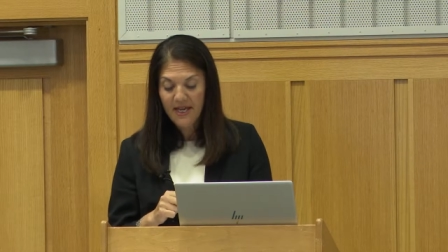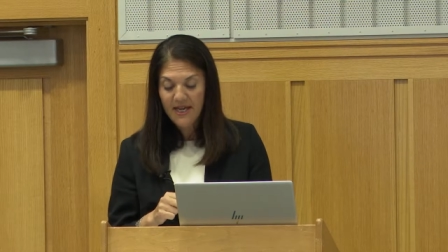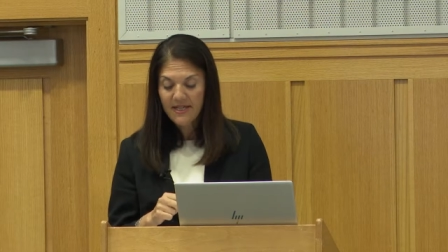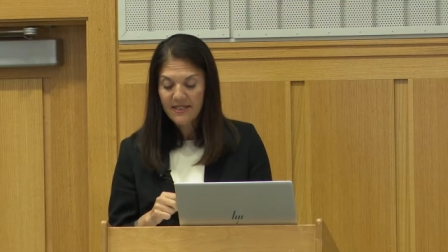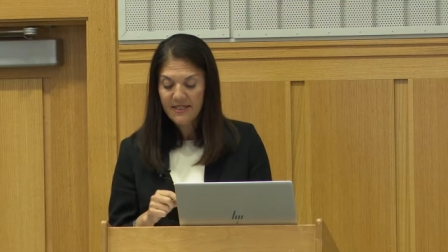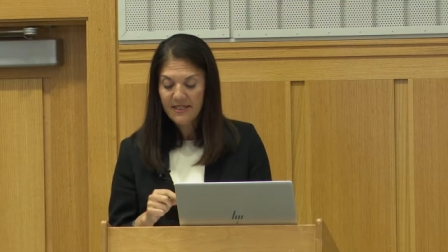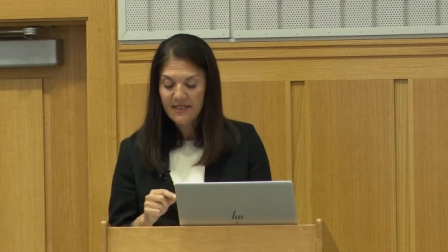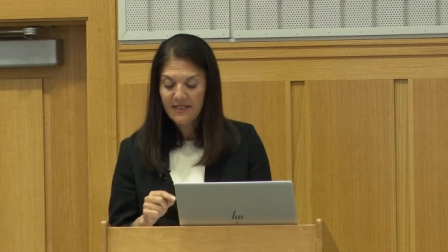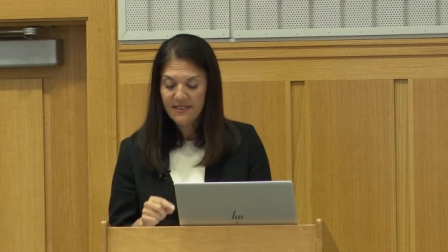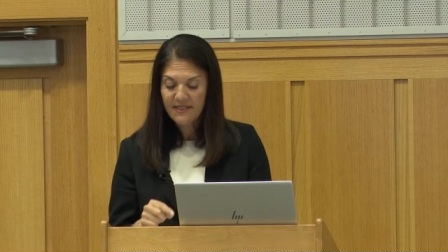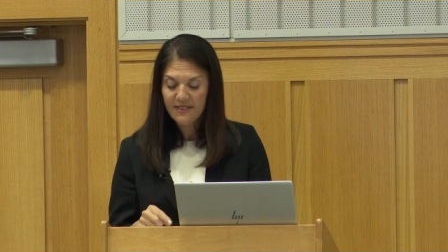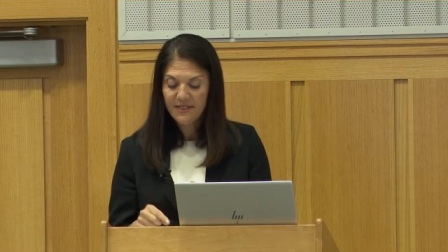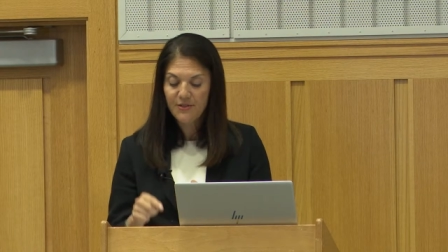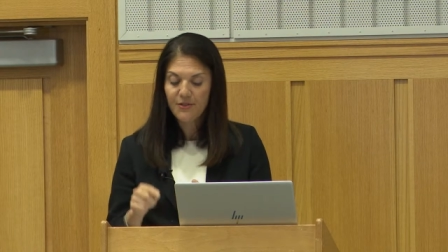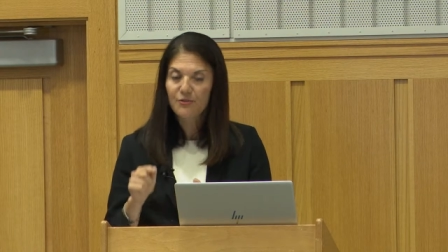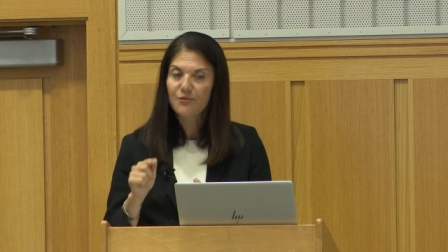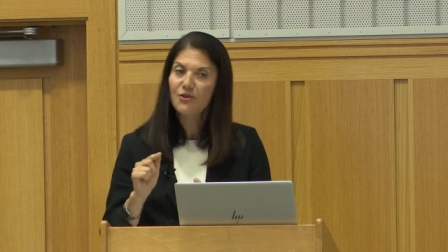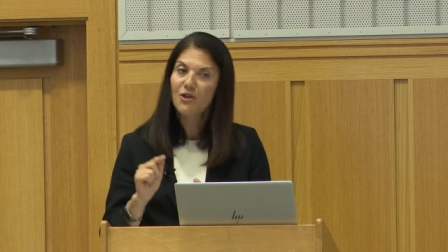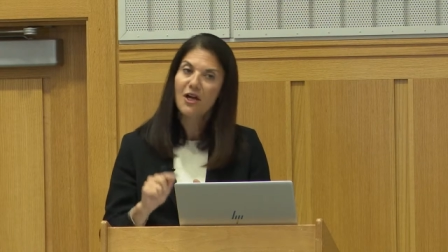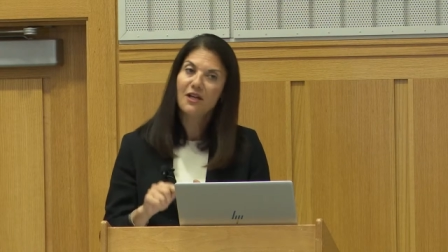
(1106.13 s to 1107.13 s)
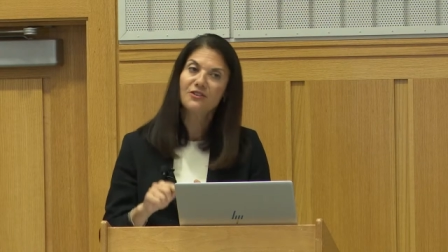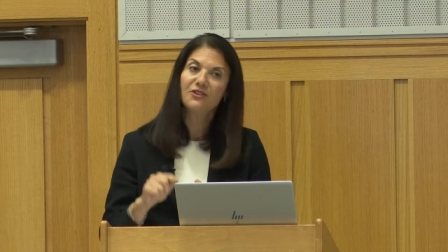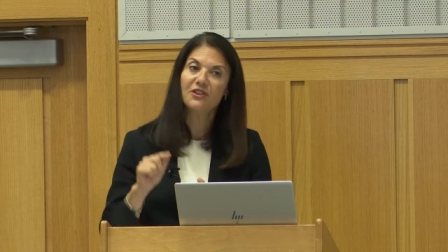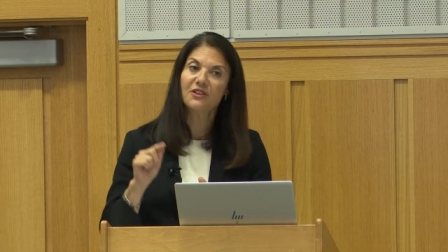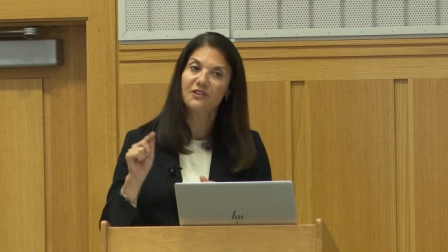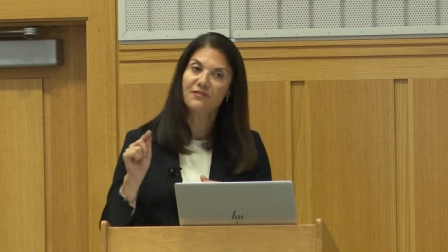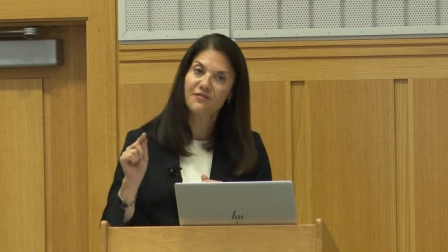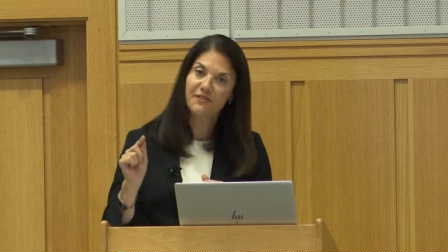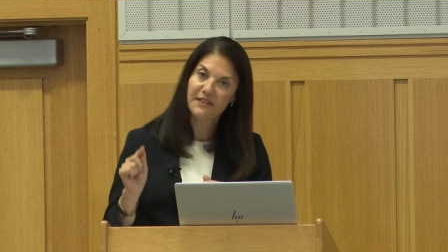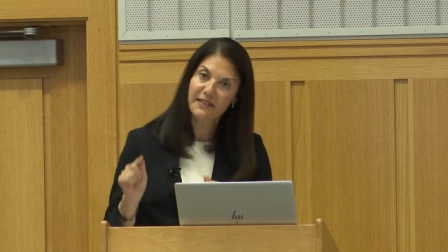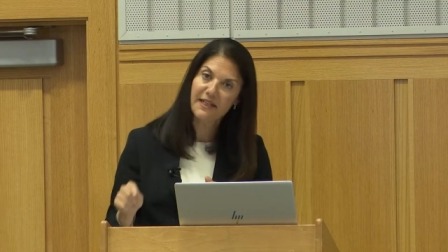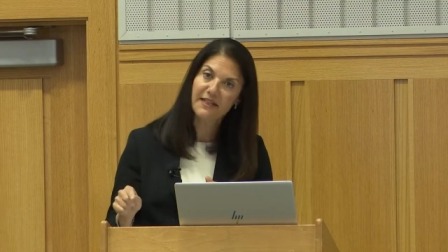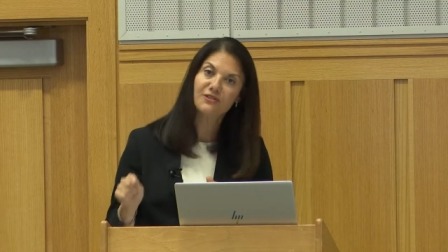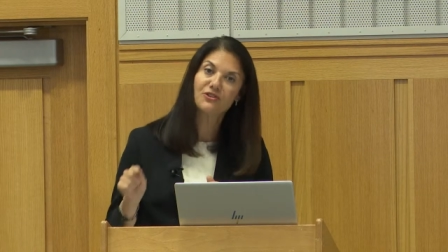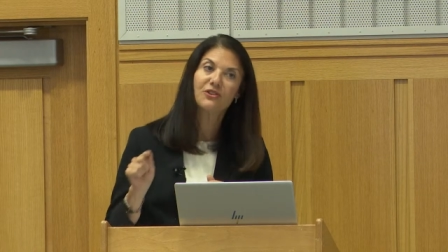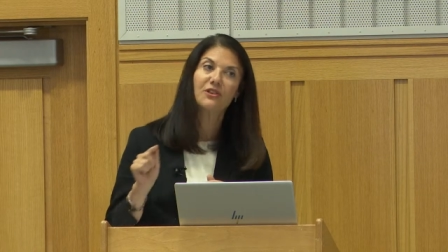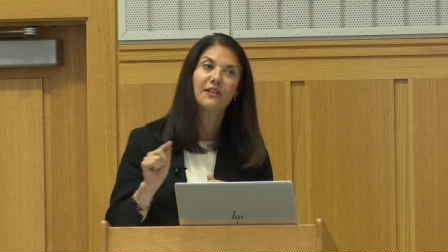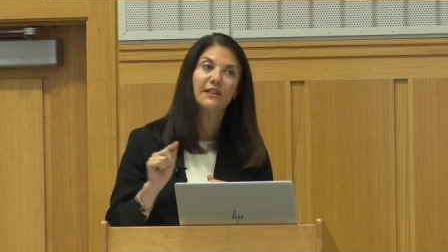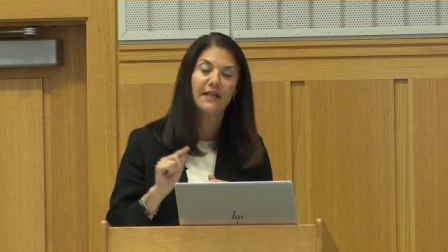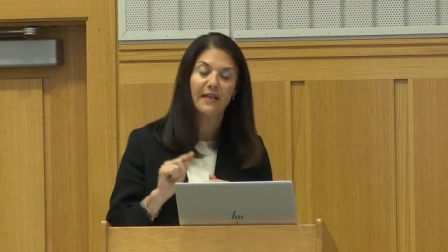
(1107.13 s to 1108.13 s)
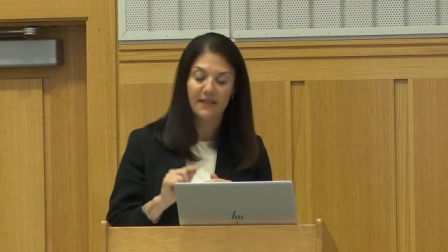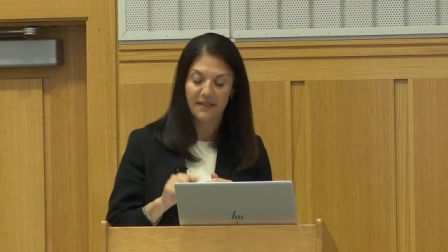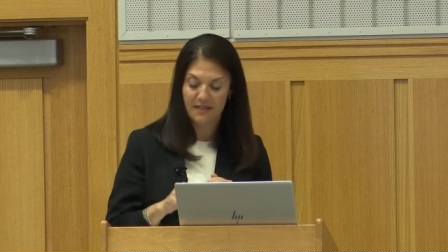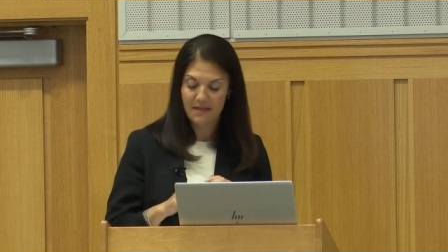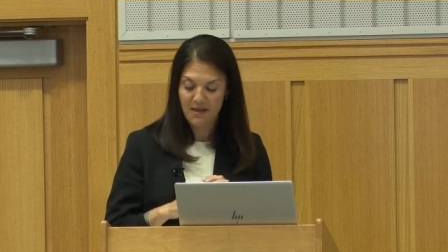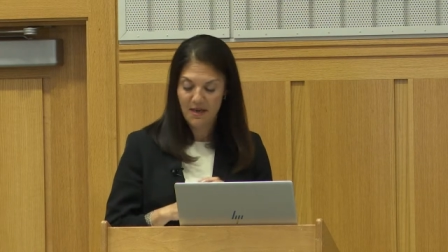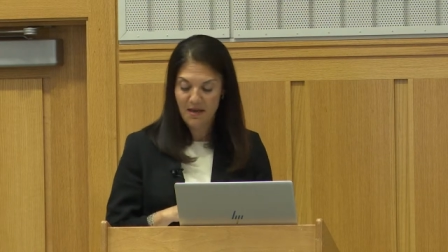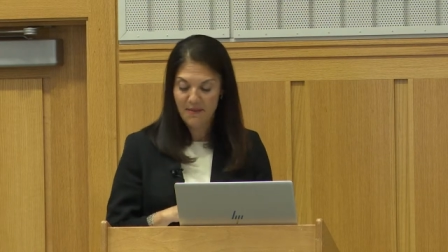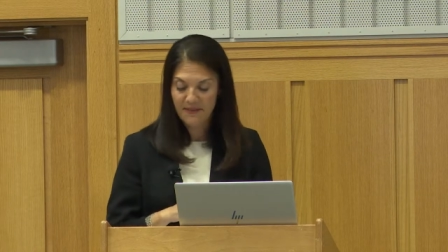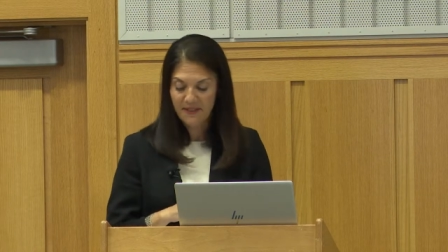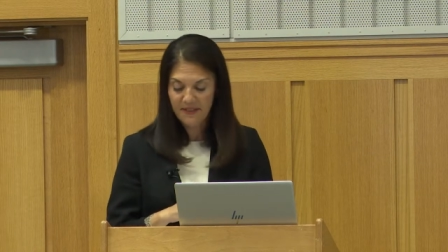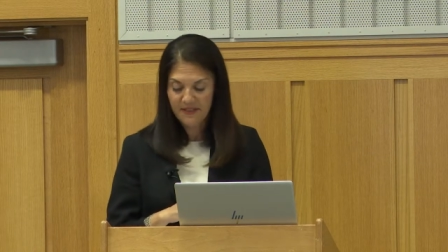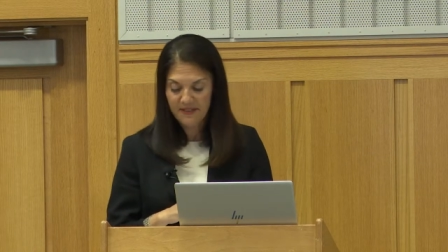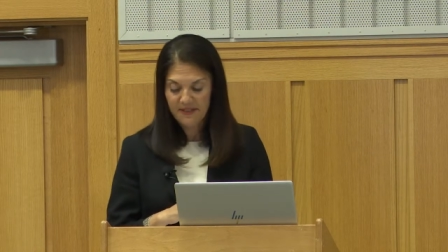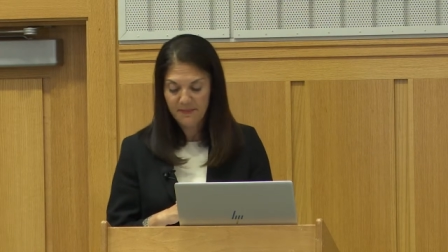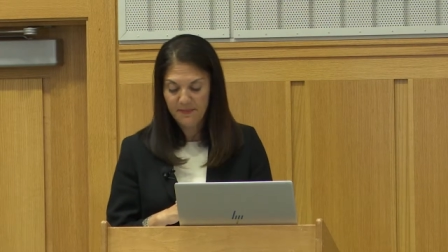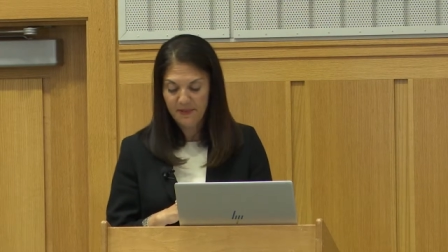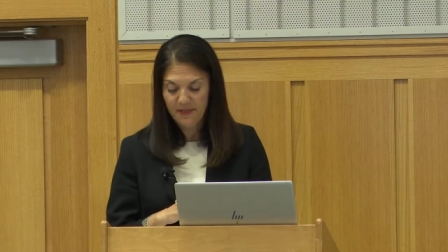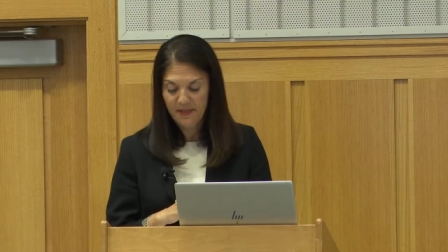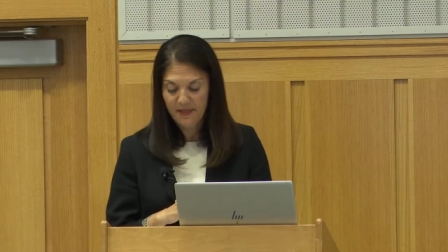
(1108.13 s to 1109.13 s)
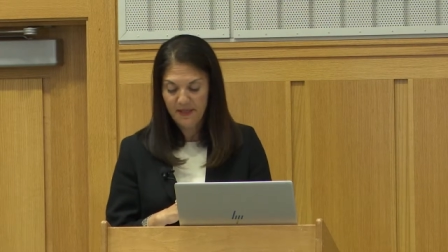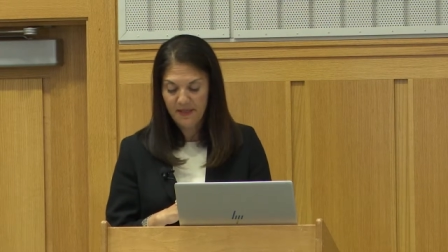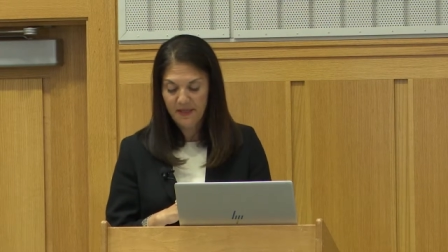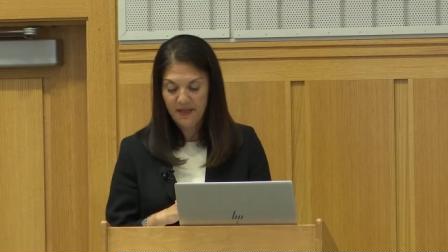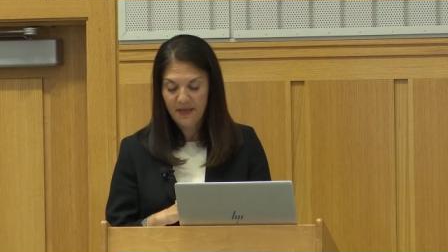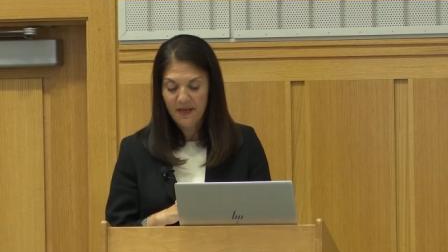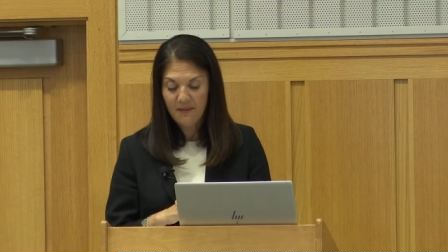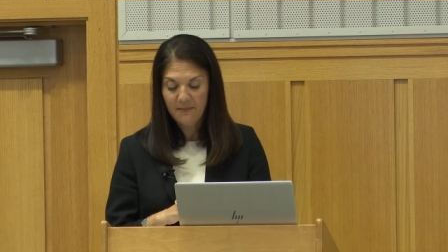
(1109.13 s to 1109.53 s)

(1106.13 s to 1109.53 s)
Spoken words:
to consider not just financial and economic stability,